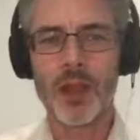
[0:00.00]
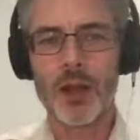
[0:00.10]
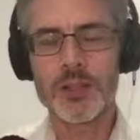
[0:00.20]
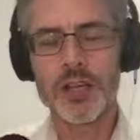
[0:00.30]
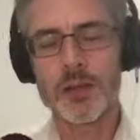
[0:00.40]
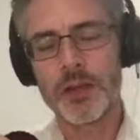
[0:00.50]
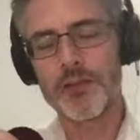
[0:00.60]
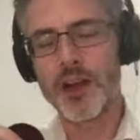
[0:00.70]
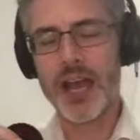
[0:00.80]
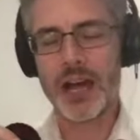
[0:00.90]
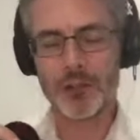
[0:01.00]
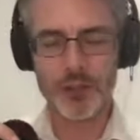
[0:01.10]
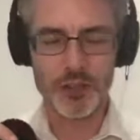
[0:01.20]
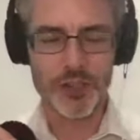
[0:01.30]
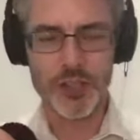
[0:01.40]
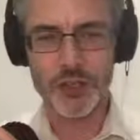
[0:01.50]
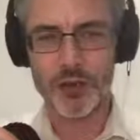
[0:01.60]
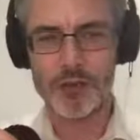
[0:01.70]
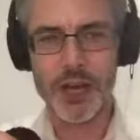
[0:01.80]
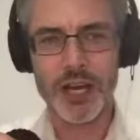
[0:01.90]
It's going to be very helpful to
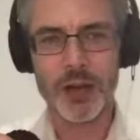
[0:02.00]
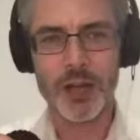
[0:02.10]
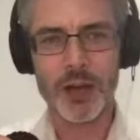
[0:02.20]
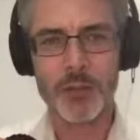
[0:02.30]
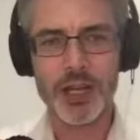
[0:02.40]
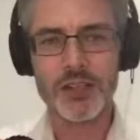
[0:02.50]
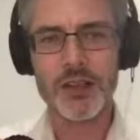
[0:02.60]
radio companies.